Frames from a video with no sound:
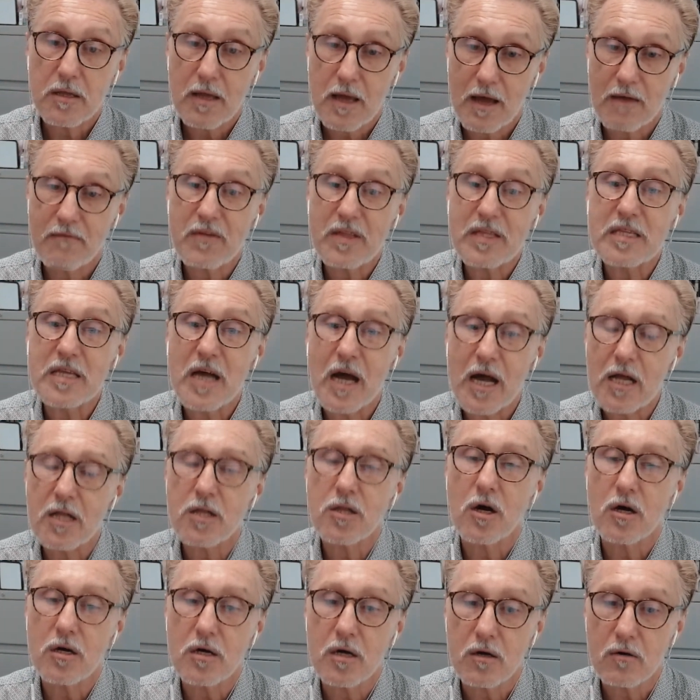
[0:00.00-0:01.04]
have a
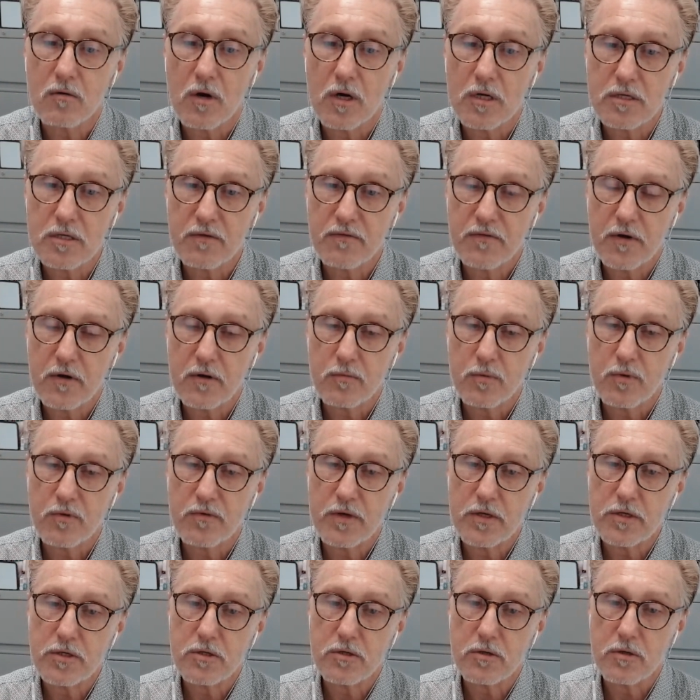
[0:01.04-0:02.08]
dialogue across the federal,
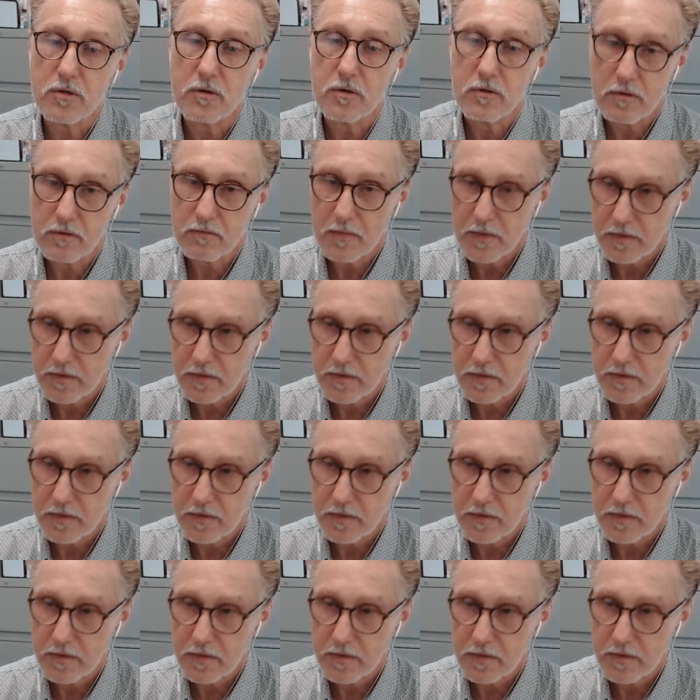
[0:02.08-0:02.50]
provincial,